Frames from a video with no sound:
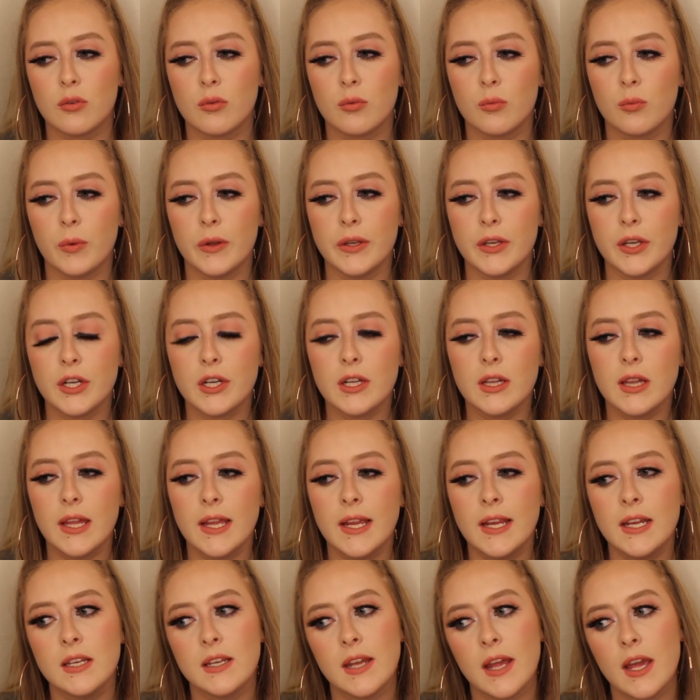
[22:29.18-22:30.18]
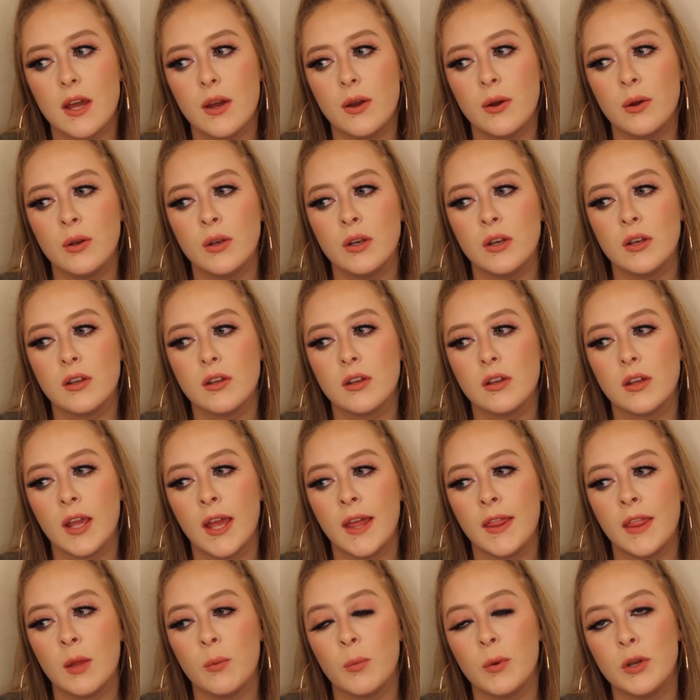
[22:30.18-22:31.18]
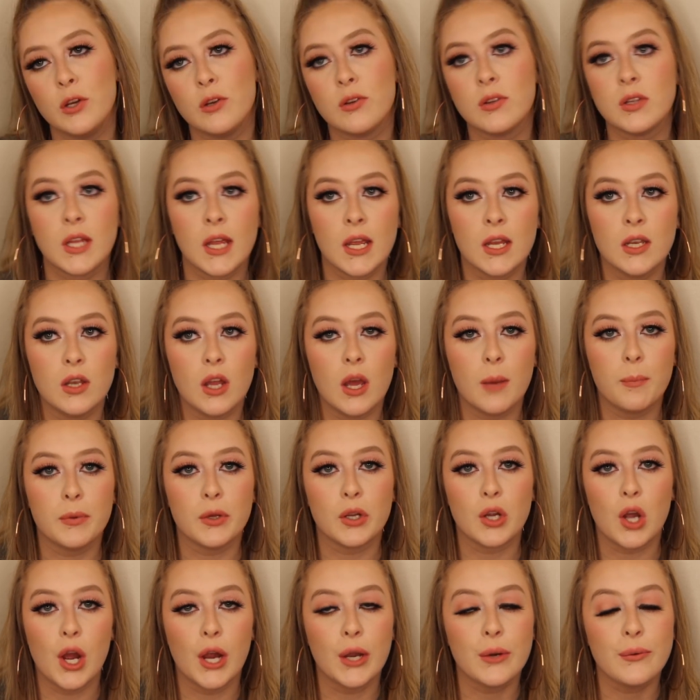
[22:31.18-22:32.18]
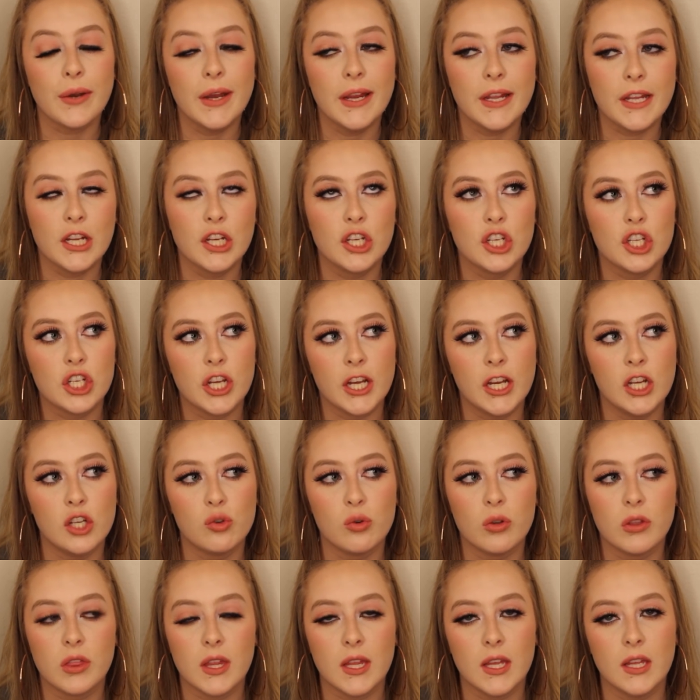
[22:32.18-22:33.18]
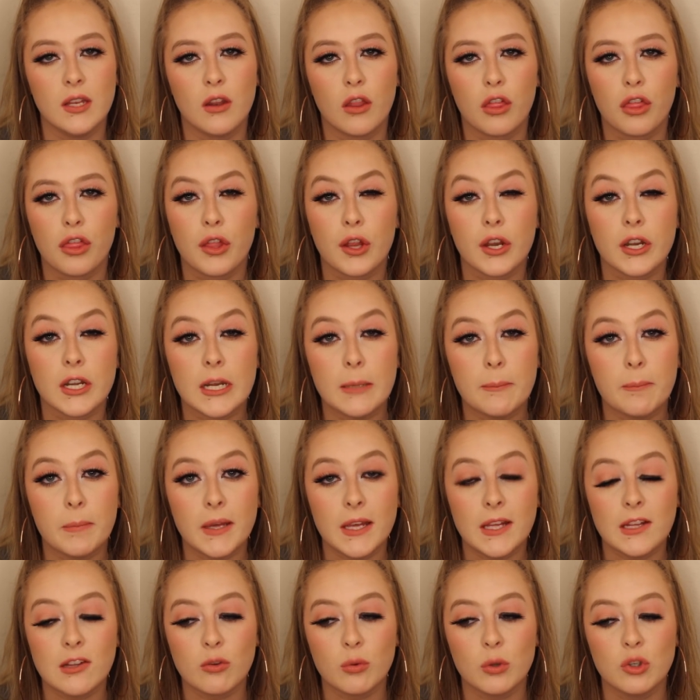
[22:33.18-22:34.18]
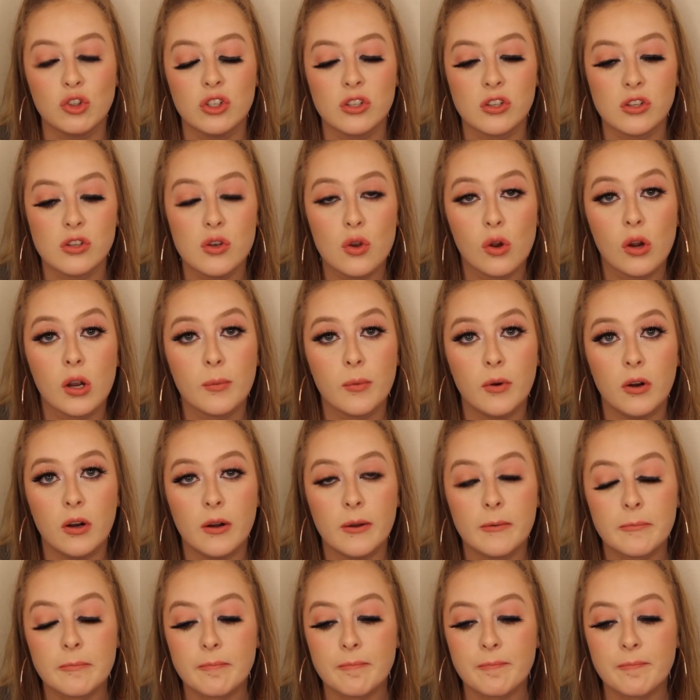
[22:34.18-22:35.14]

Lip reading: when you're laying down and then when you stand up, your heart rate can change within 30 beats, which is normal.